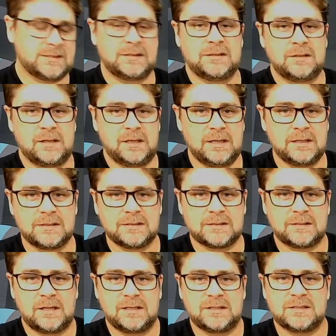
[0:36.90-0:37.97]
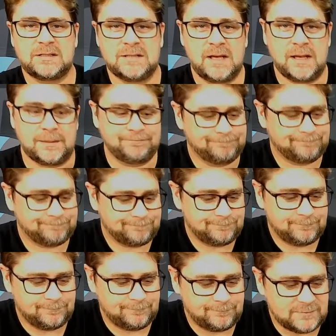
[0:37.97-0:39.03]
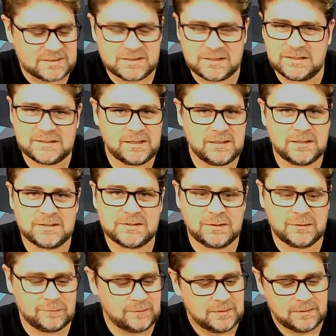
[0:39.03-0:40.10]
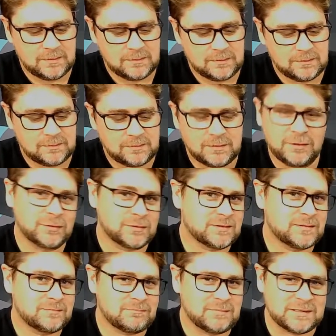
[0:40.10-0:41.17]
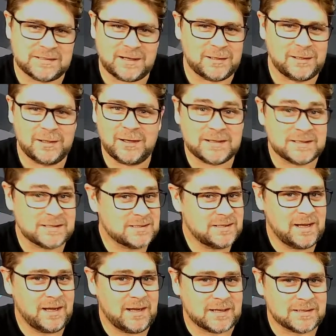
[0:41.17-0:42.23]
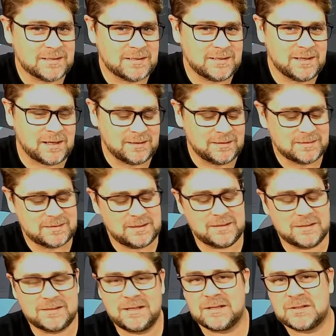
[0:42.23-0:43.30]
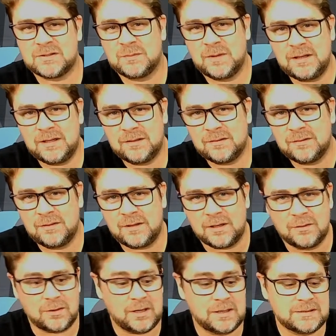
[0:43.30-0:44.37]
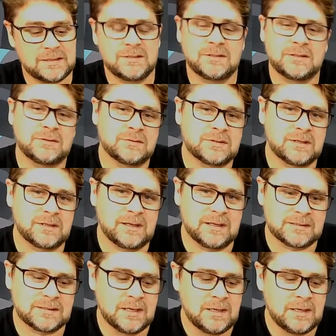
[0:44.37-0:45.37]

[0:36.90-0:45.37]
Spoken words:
here is a C-10. The C-10 itself, it looks exactly like a CX, doesn't it? So the CX20 and 30 look identical to theirs.